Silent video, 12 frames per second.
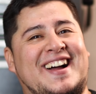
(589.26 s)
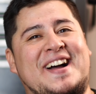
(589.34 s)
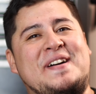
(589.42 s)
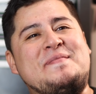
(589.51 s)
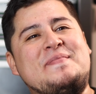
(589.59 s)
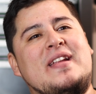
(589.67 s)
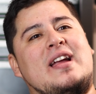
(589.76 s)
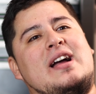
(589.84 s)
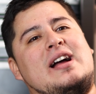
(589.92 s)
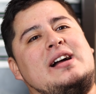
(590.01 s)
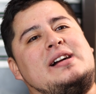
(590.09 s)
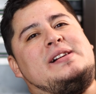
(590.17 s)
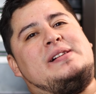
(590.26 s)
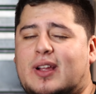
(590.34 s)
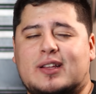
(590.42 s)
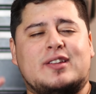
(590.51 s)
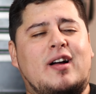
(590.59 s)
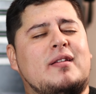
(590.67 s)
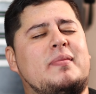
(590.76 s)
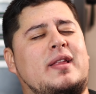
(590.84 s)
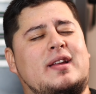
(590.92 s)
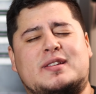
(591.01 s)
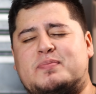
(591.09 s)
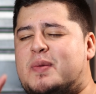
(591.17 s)
I don't like to talk
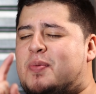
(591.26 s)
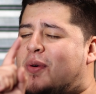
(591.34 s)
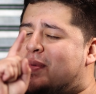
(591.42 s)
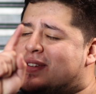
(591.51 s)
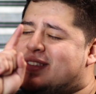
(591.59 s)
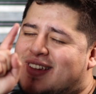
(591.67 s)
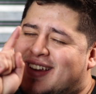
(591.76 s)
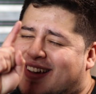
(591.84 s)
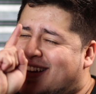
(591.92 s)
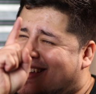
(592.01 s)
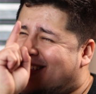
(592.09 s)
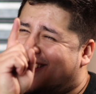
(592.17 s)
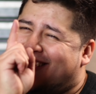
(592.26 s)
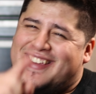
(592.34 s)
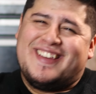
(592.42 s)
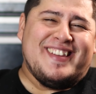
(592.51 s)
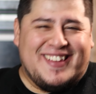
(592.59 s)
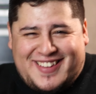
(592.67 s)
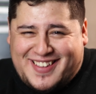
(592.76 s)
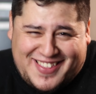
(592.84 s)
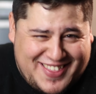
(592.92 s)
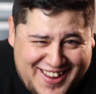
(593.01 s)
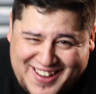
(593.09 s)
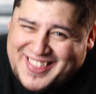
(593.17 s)
about that because people always think
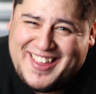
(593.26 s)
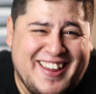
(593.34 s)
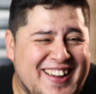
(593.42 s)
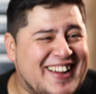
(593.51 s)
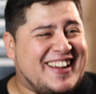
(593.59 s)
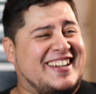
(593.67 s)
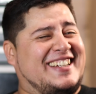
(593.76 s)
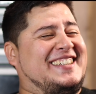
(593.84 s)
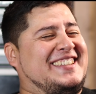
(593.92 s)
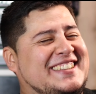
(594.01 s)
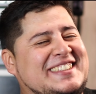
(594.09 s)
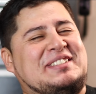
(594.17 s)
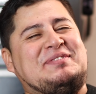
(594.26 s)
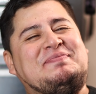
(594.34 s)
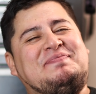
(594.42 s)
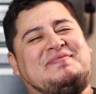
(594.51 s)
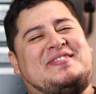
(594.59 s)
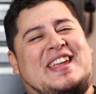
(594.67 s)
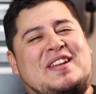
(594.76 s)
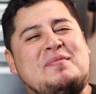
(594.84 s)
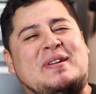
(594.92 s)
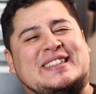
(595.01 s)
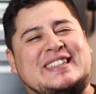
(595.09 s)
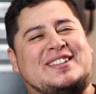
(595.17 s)
they know
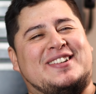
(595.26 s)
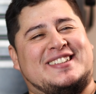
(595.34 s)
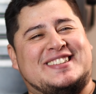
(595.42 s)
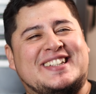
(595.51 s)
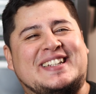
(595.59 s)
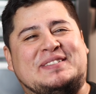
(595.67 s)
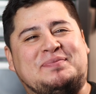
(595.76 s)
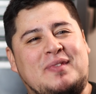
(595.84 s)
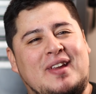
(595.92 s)
my secrets.